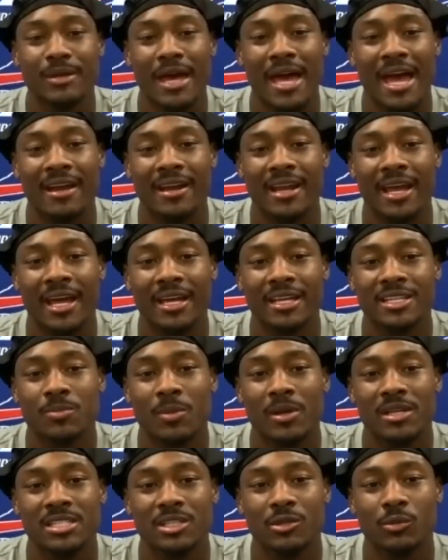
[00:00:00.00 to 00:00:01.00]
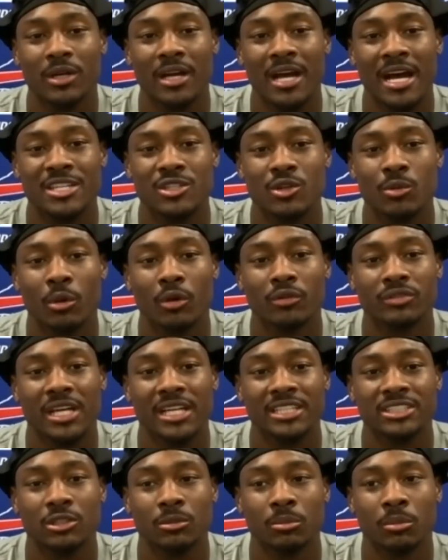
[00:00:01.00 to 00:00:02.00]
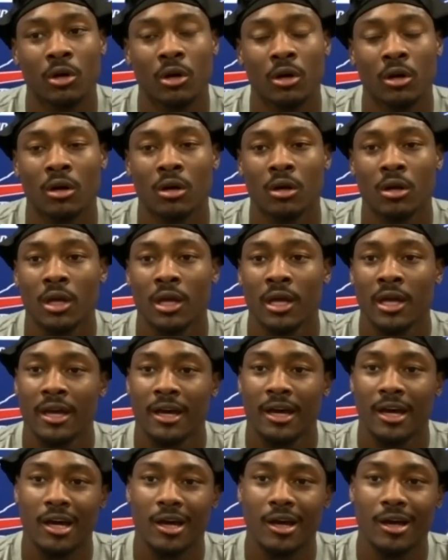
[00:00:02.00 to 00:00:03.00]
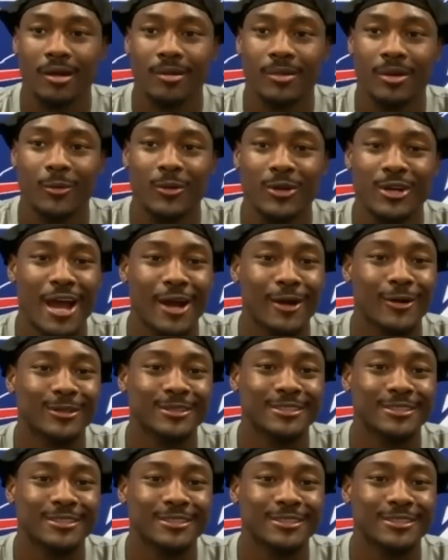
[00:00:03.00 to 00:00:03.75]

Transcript: have that, especially with guys on both sides of the ball um, and we're not gonna